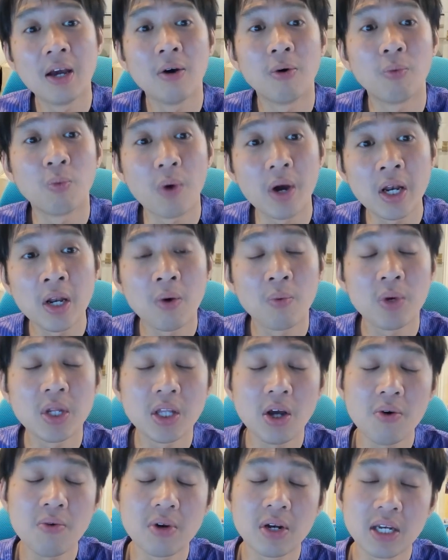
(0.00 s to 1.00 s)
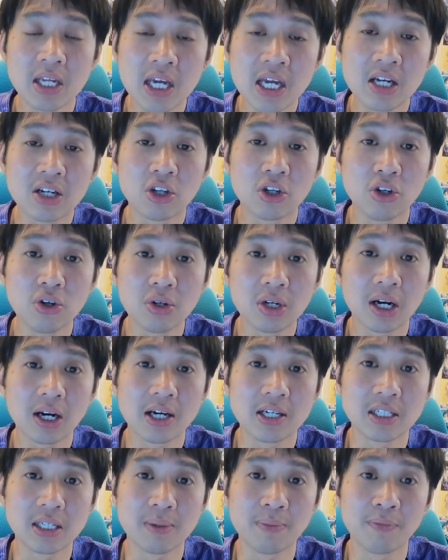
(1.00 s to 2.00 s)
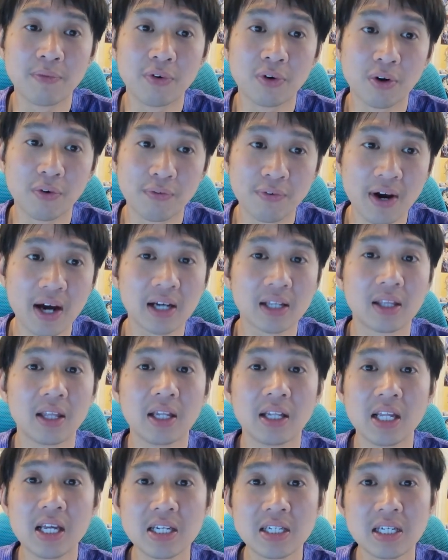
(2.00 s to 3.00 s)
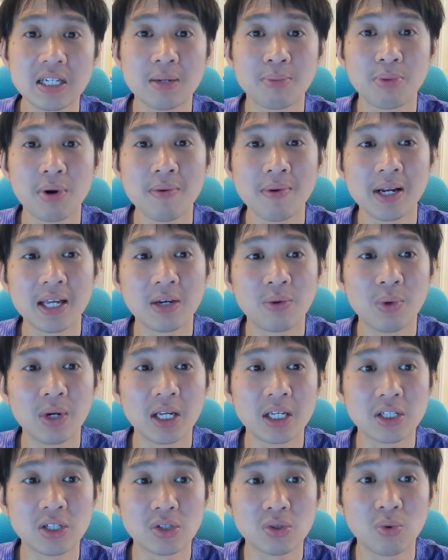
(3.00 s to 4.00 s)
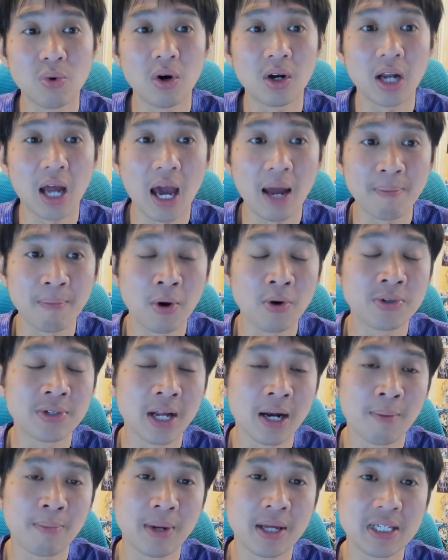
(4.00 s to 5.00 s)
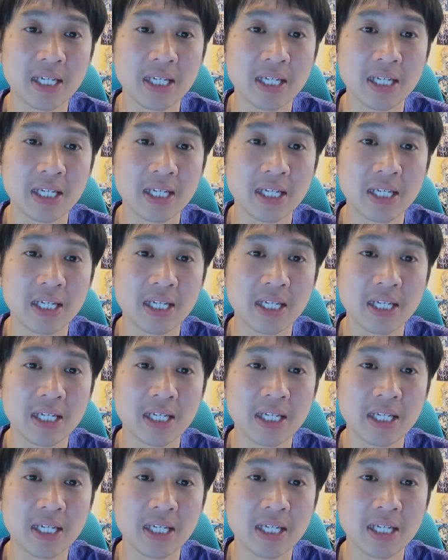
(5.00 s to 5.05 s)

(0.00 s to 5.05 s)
when we don't need to utilize him for the fact that this is a Premier League winning squad and Mo Salah plays